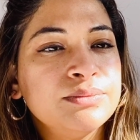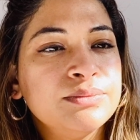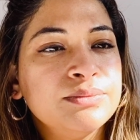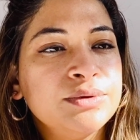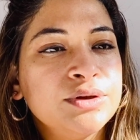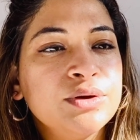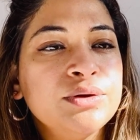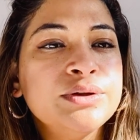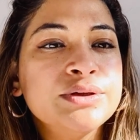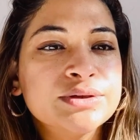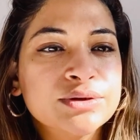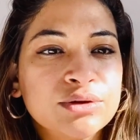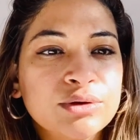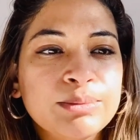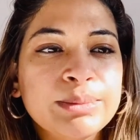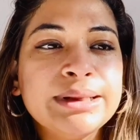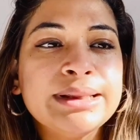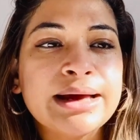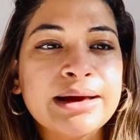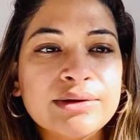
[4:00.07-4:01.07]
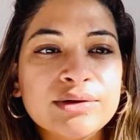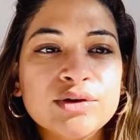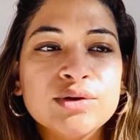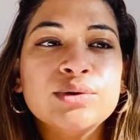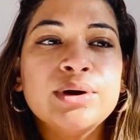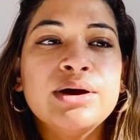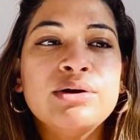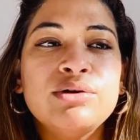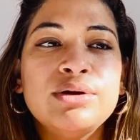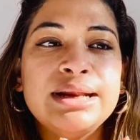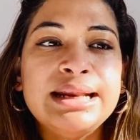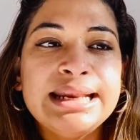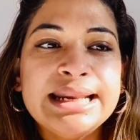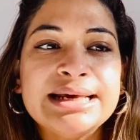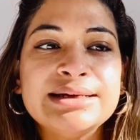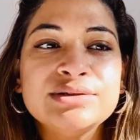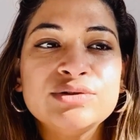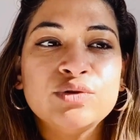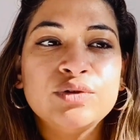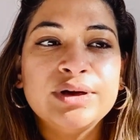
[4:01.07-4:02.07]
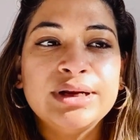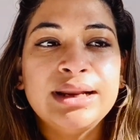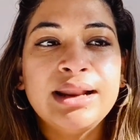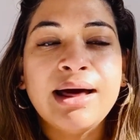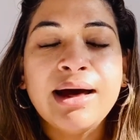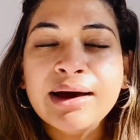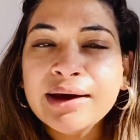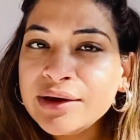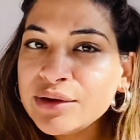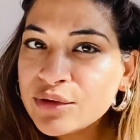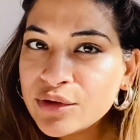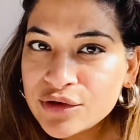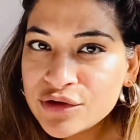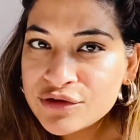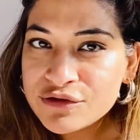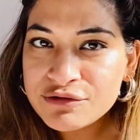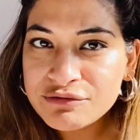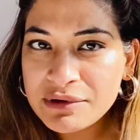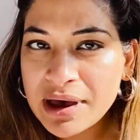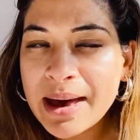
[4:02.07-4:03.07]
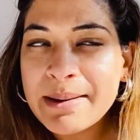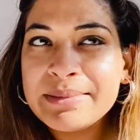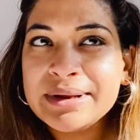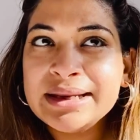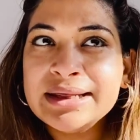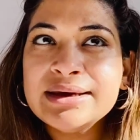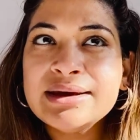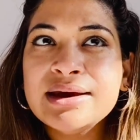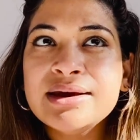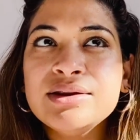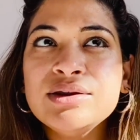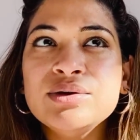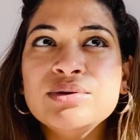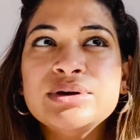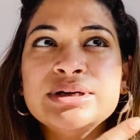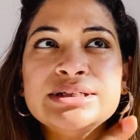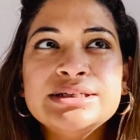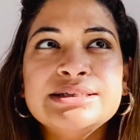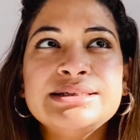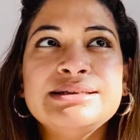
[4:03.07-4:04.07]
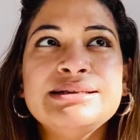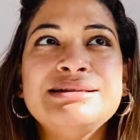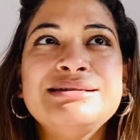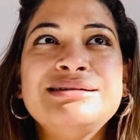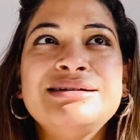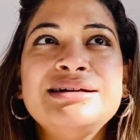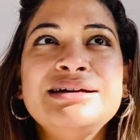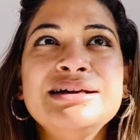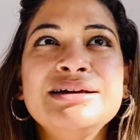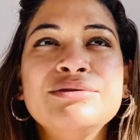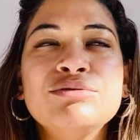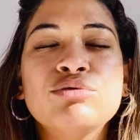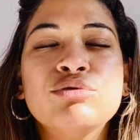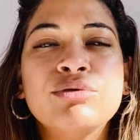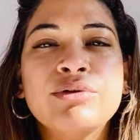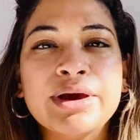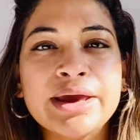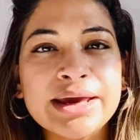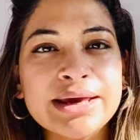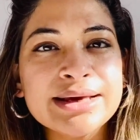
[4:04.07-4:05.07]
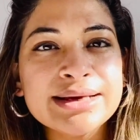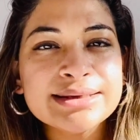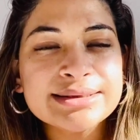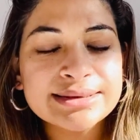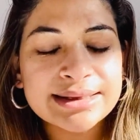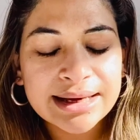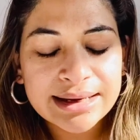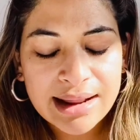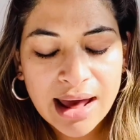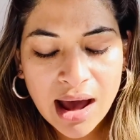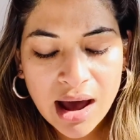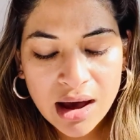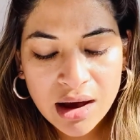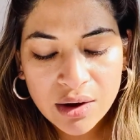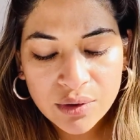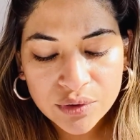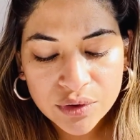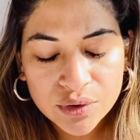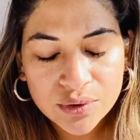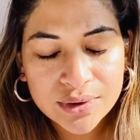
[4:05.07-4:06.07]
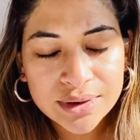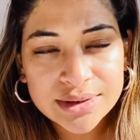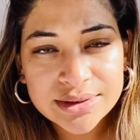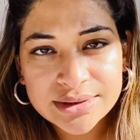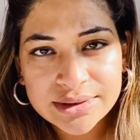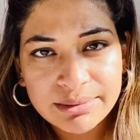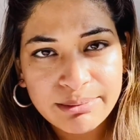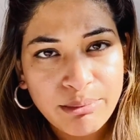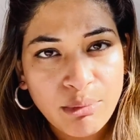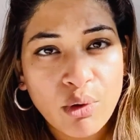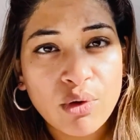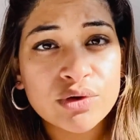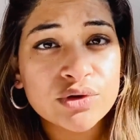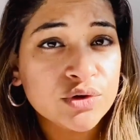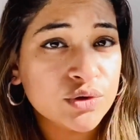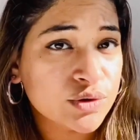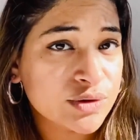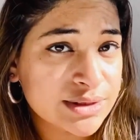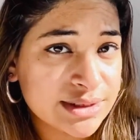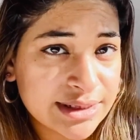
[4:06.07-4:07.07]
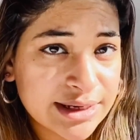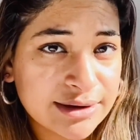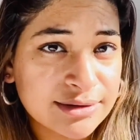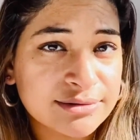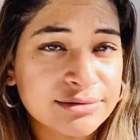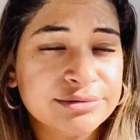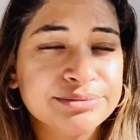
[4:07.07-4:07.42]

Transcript: this could be that you are less relying on your family, and you are just learning ways that how you can support yourself.